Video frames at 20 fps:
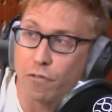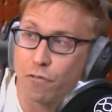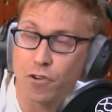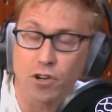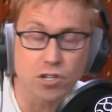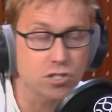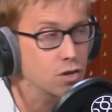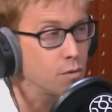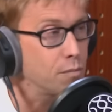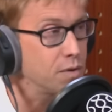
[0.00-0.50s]

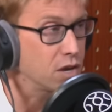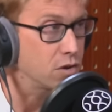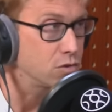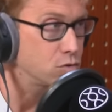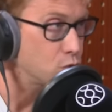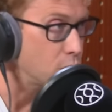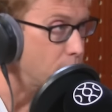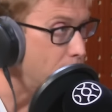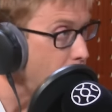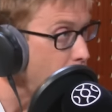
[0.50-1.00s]
First time we go
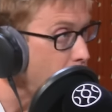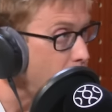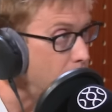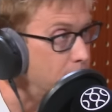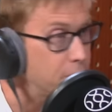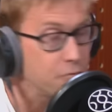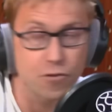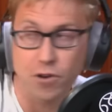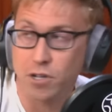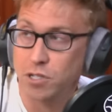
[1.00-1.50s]
into a
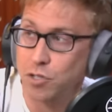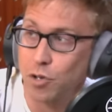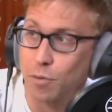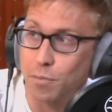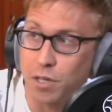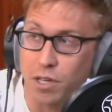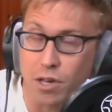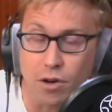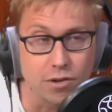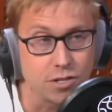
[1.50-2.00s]
pub, first time
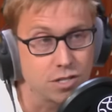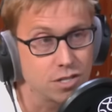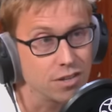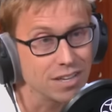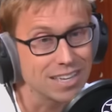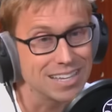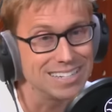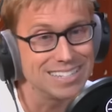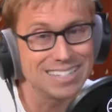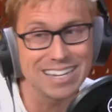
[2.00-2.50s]
we go into
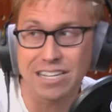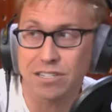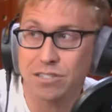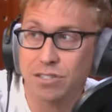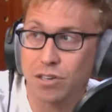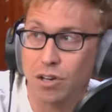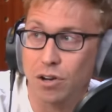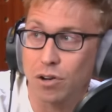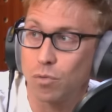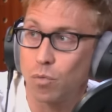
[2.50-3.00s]
like a
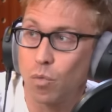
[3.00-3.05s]
disco,